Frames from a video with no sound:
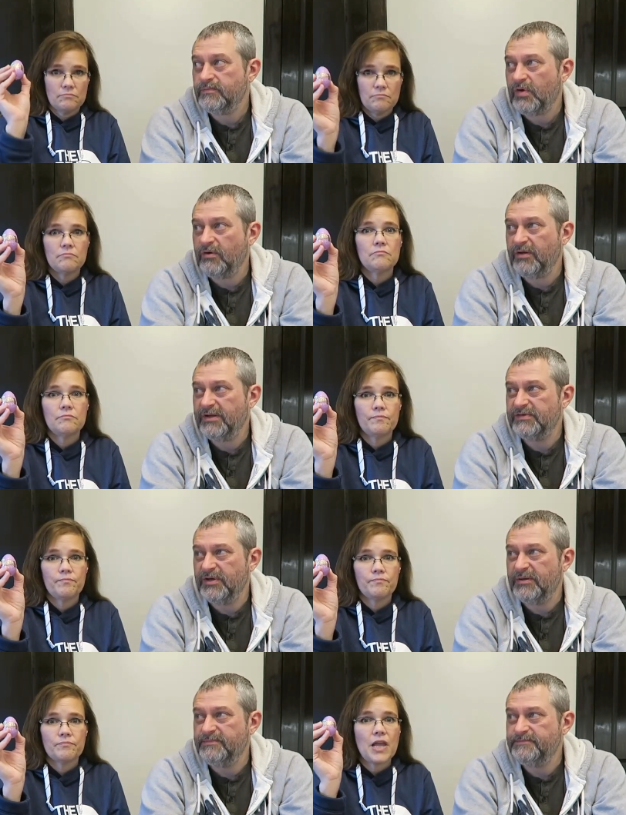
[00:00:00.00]
Speaker 1: Turtle egg's
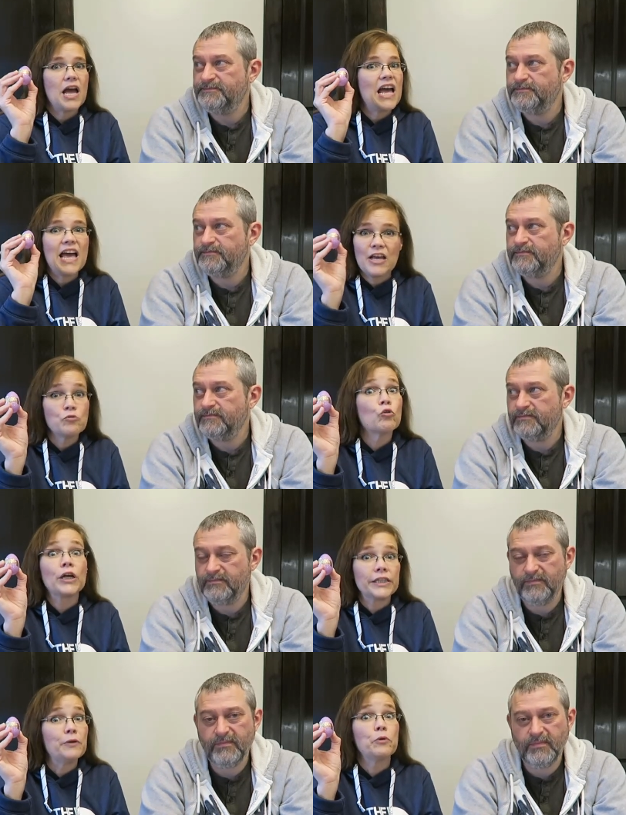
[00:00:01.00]
good
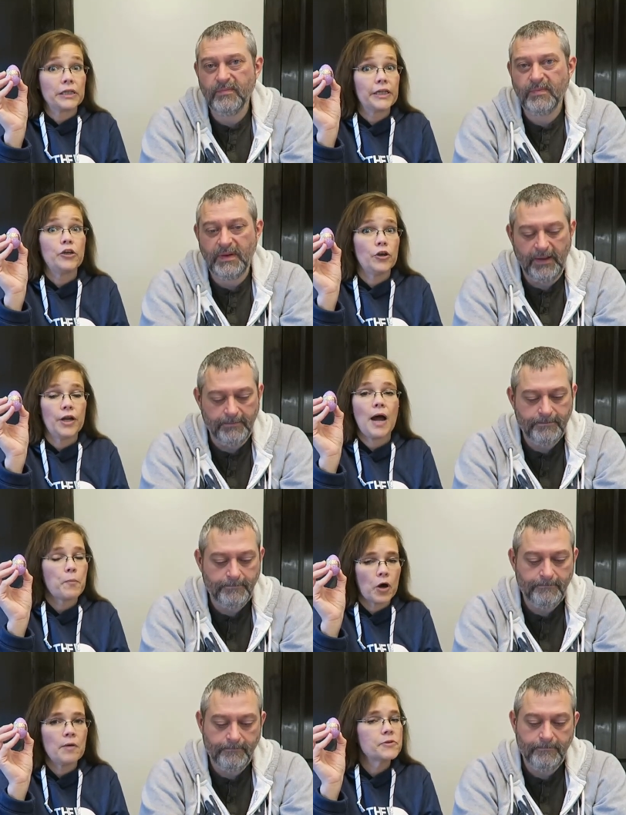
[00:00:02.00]
Speaker 2: really really good yeah.
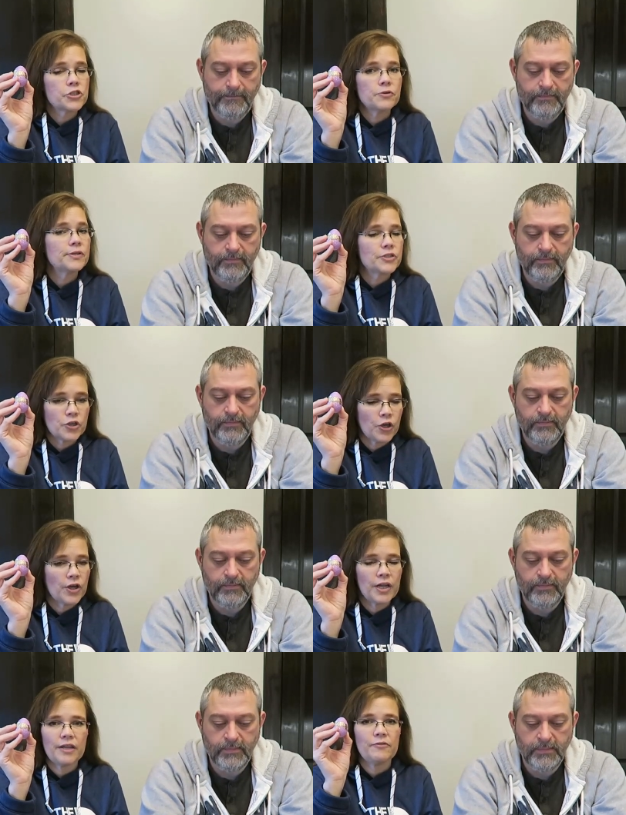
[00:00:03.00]
i promise you it's
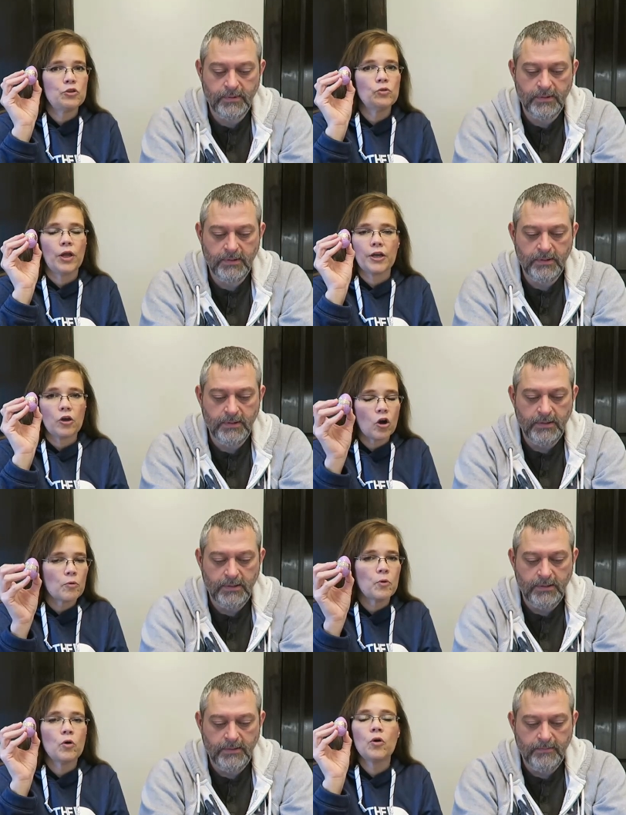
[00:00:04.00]
good if you like
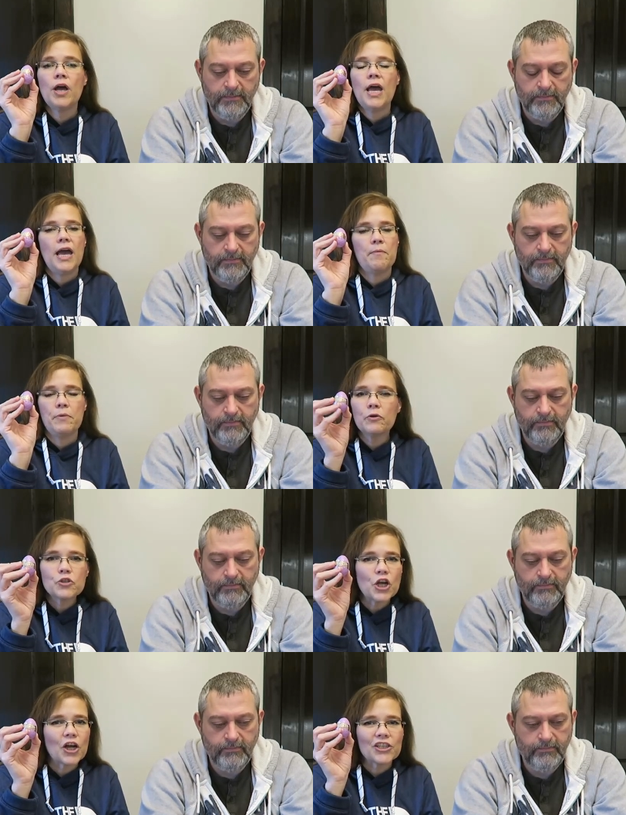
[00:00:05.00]
caramel and
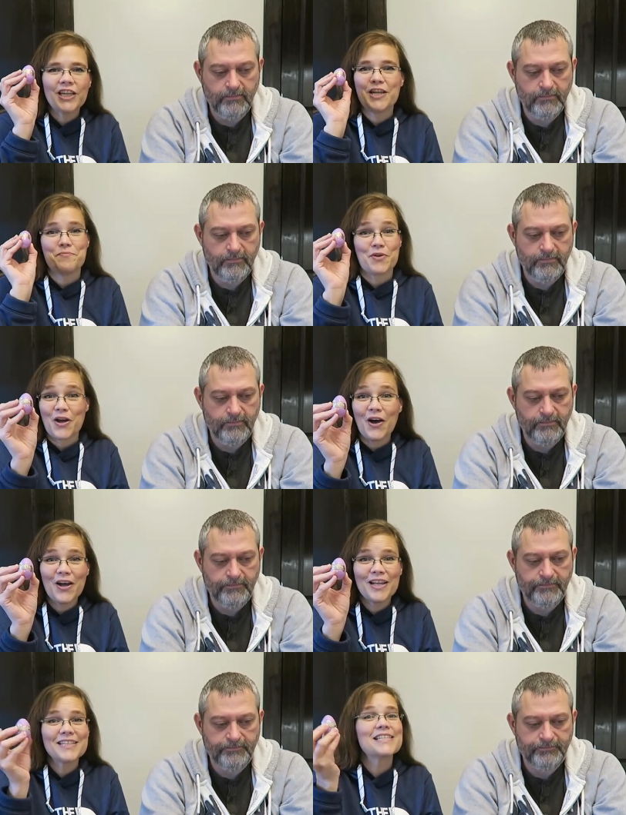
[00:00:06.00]
milk chocolate and
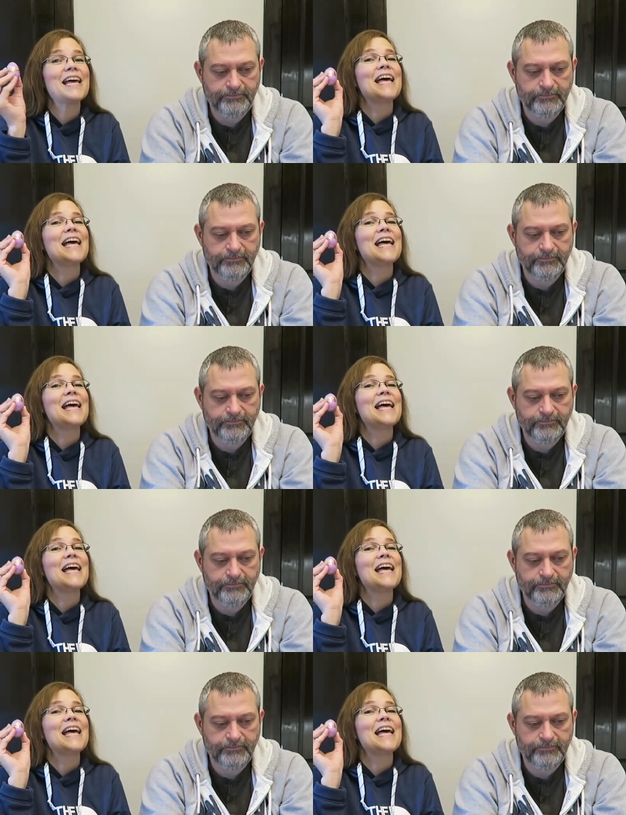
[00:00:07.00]
pecans